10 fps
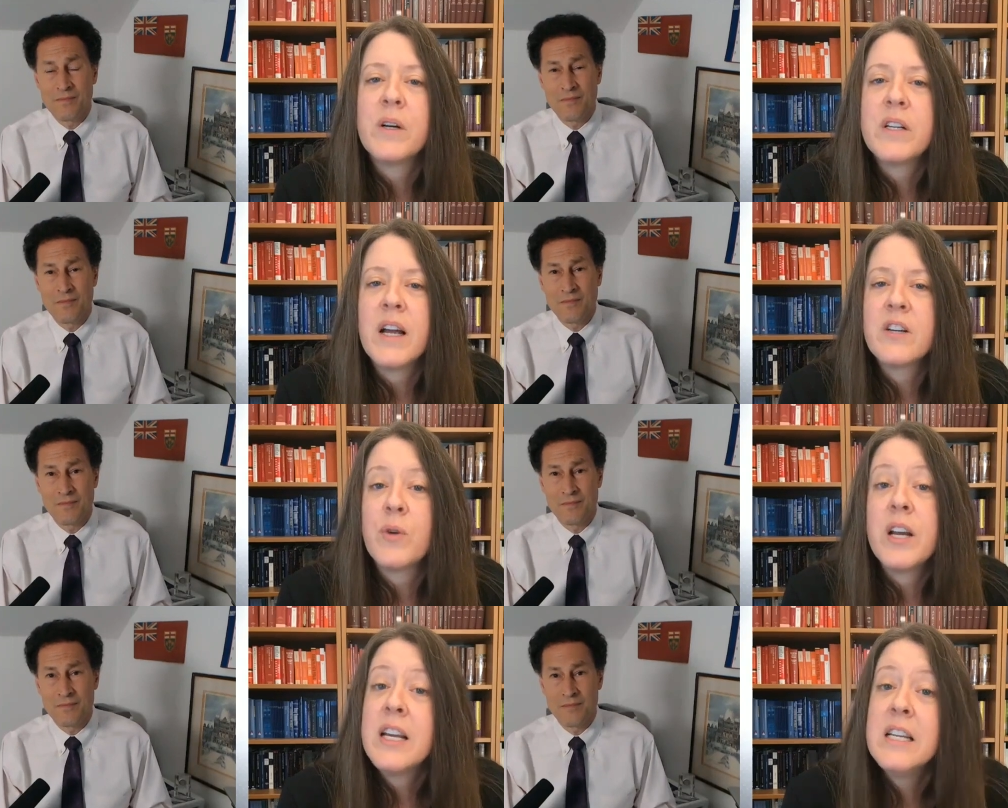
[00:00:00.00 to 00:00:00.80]
Speaker 1: tax
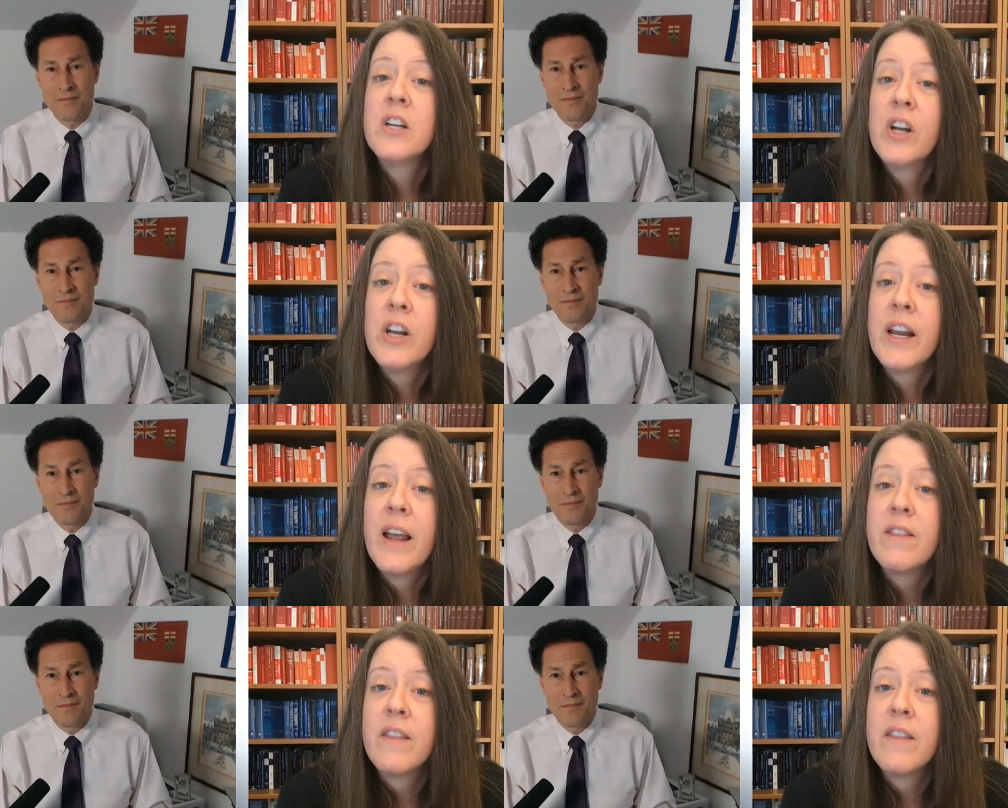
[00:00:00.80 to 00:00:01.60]
rate isn't going to
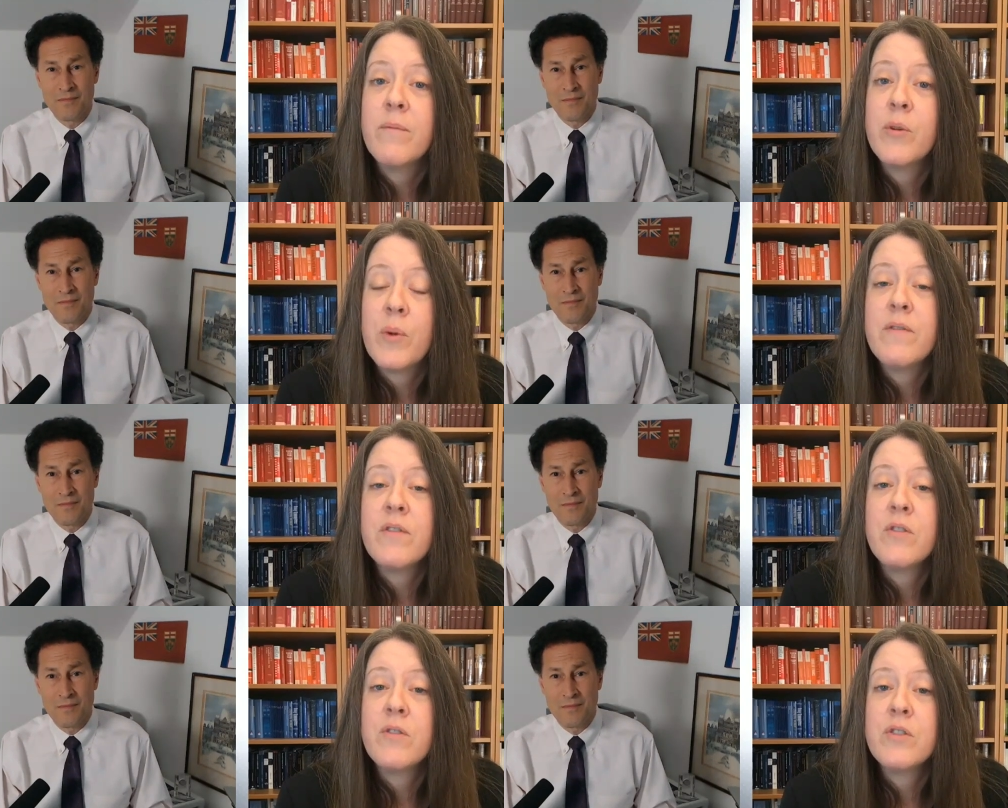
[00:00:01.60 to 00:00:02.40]
get them the
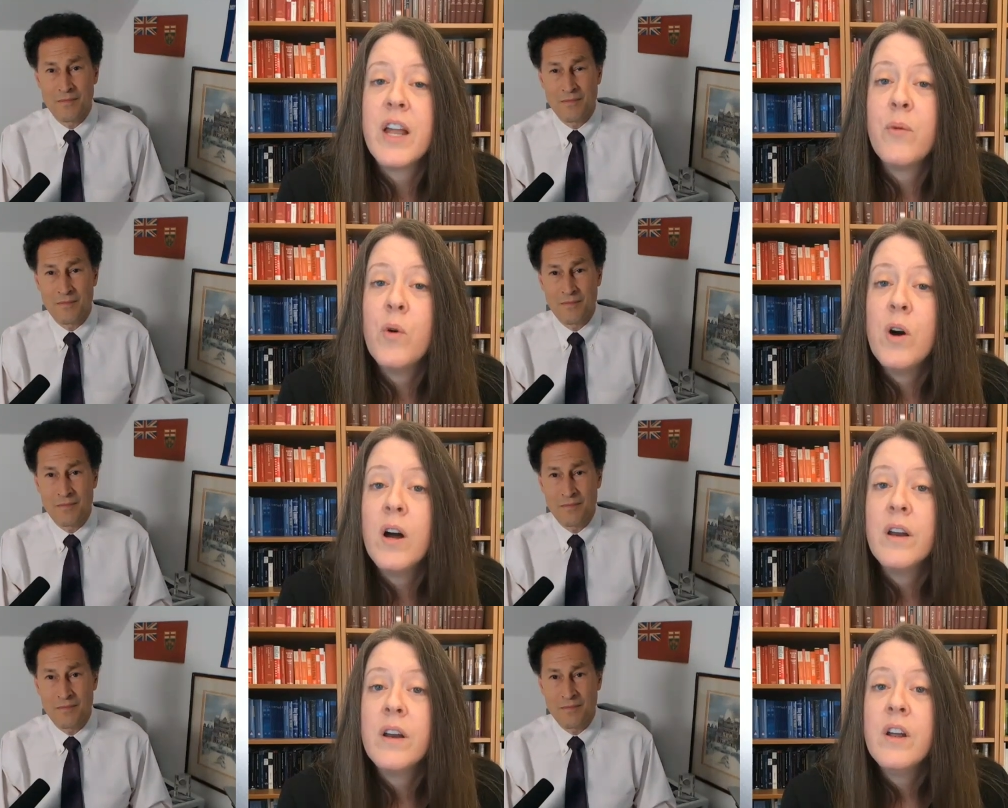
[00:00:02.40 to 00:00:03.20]
revenues they
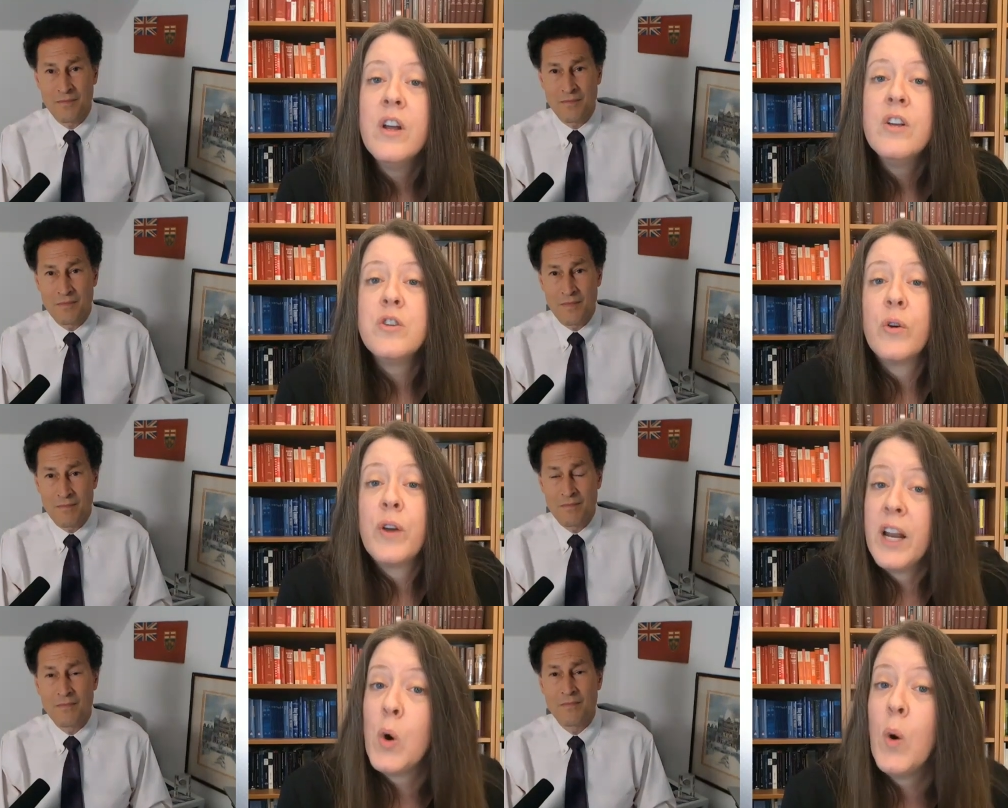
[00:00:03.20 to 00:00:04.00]
want. So
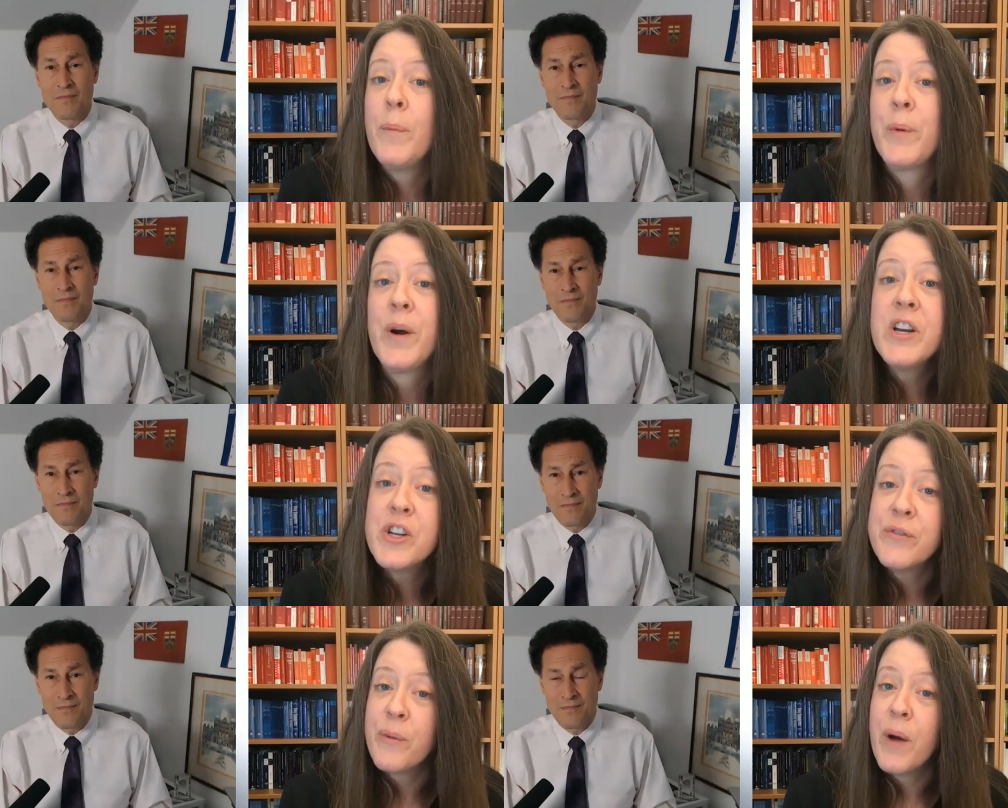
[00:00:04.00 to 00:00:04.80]
getting
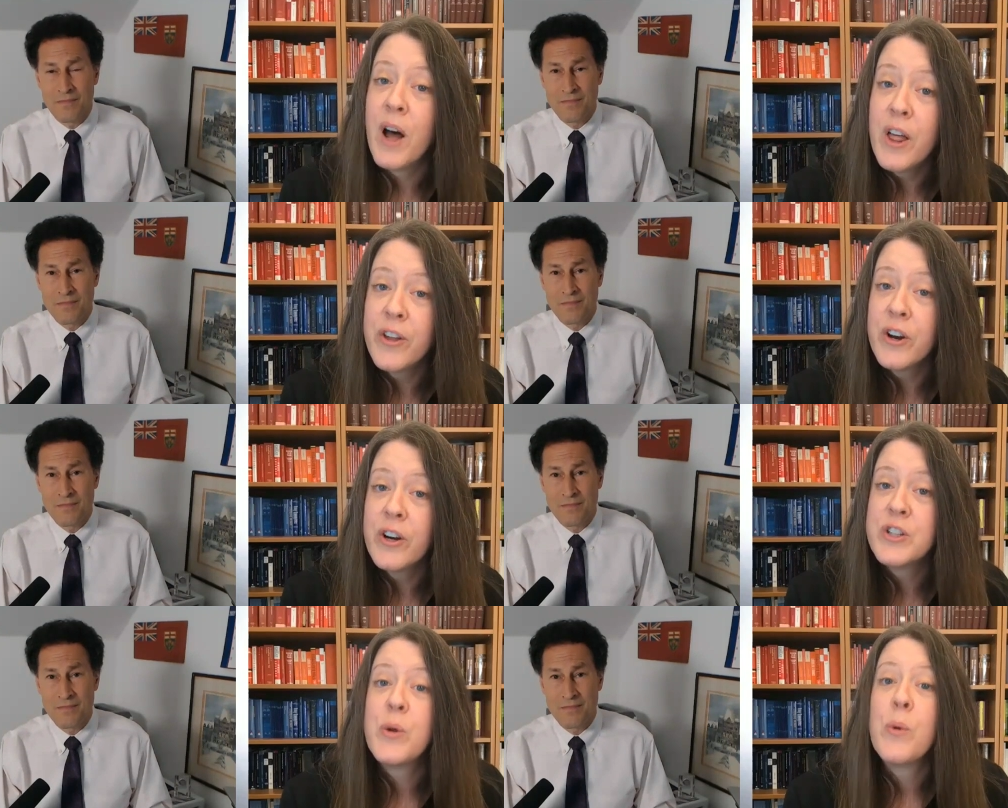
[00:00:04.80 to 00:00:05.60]
cooperation from
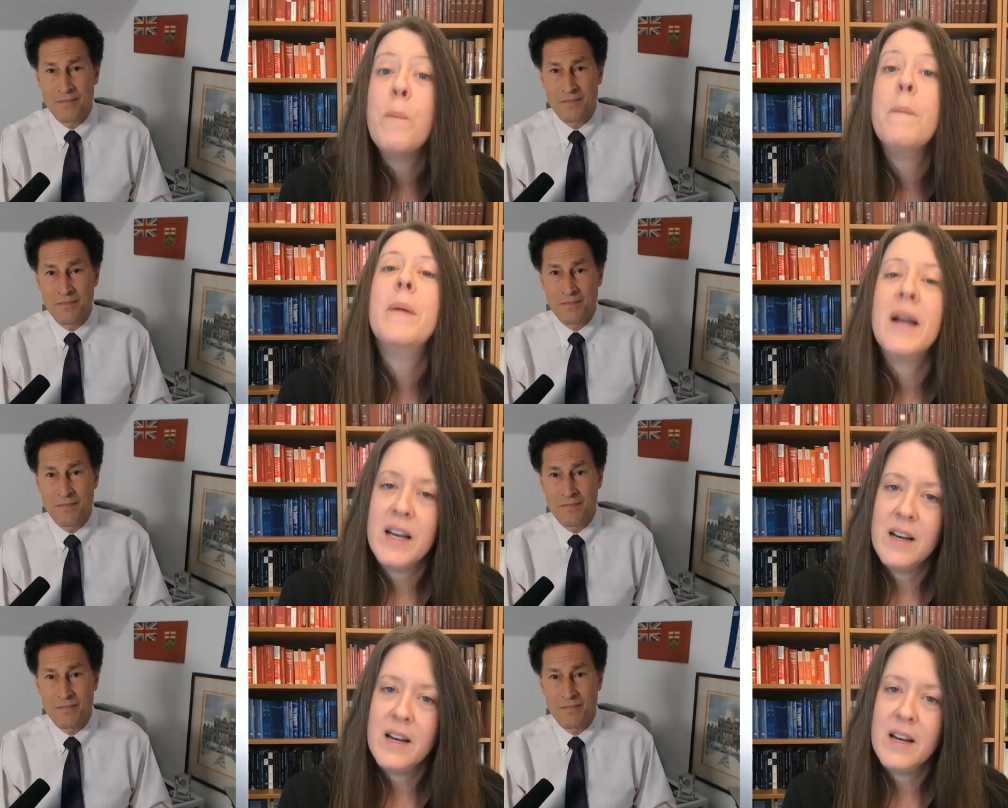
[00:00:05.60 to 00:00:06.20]
others might